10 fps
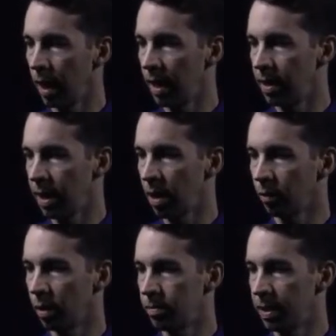and the
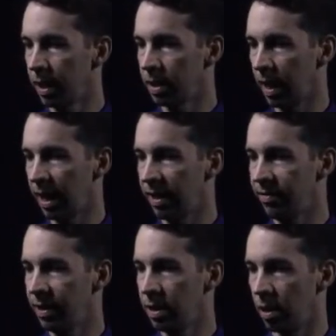other one being the
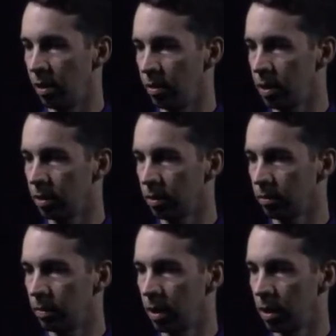AV node,
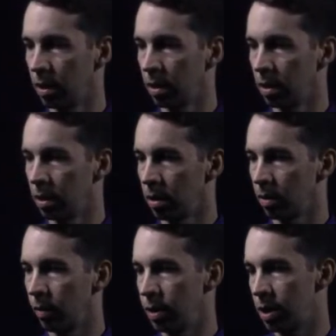
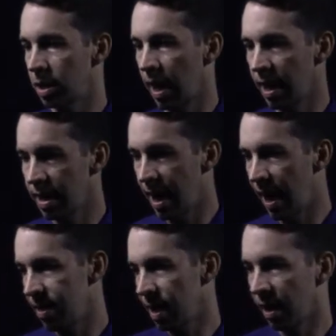which is kind of
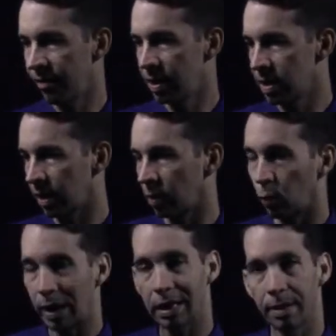that, I think of it as like the
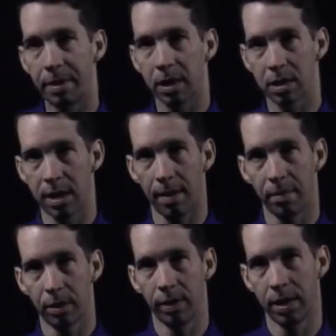rate limiting step
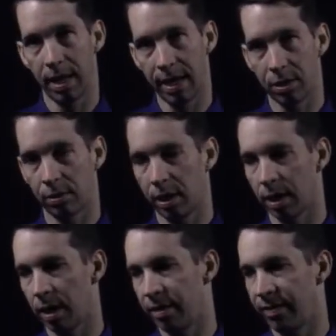between the
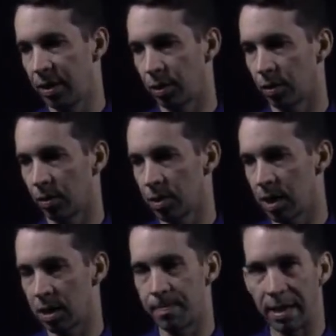atria and the ventricles
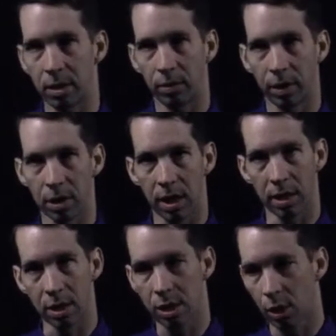that's meant to really just
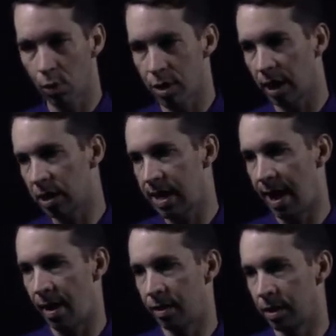kind of slow things
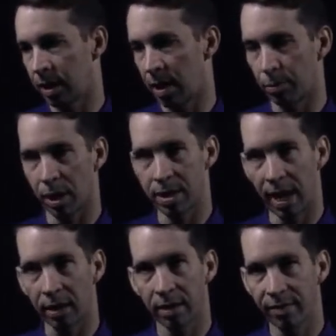down and kind of
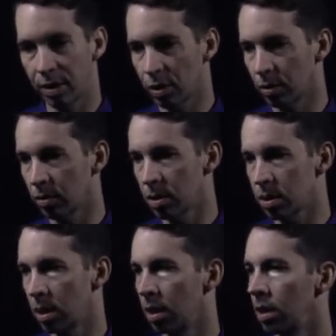protect the
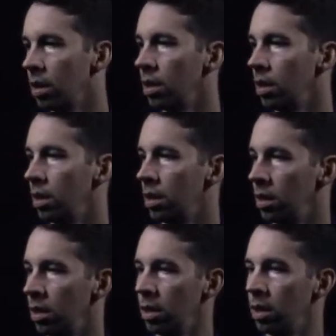ventricles.
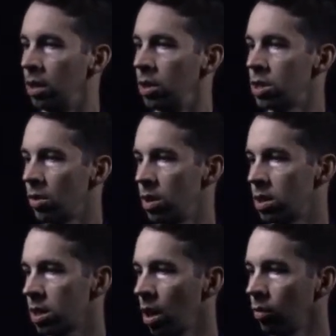So the
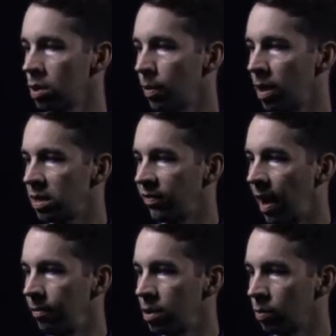slow response
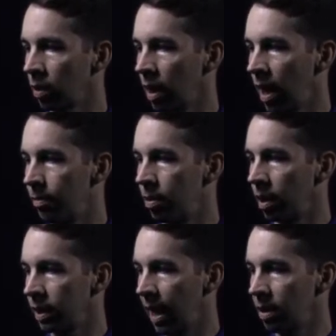fibers rely
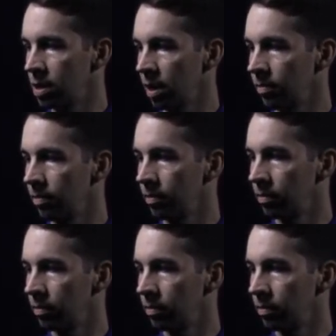upon calcium,